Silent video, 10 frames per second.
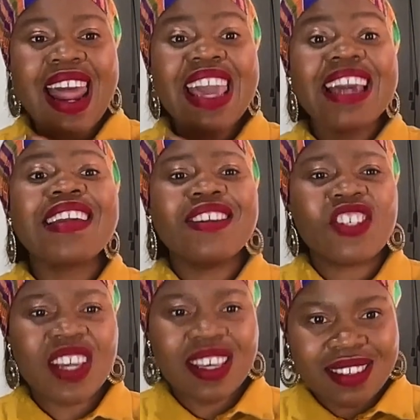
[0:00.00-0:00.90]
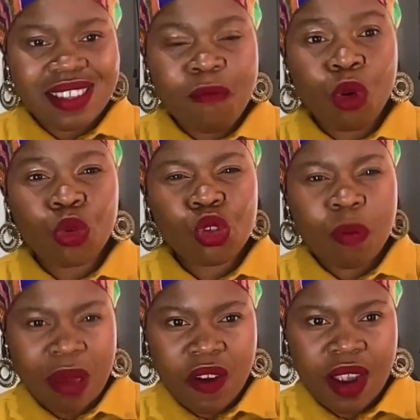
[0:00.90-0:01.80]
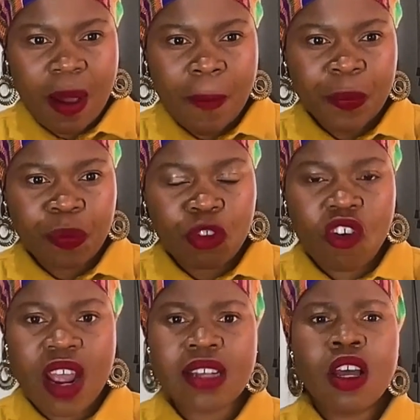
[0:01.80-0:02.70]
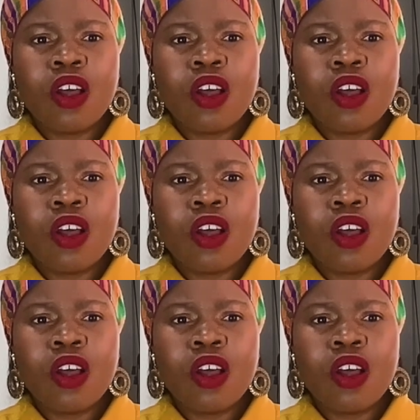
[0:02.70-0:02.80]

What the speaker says: English is the most superior. All right.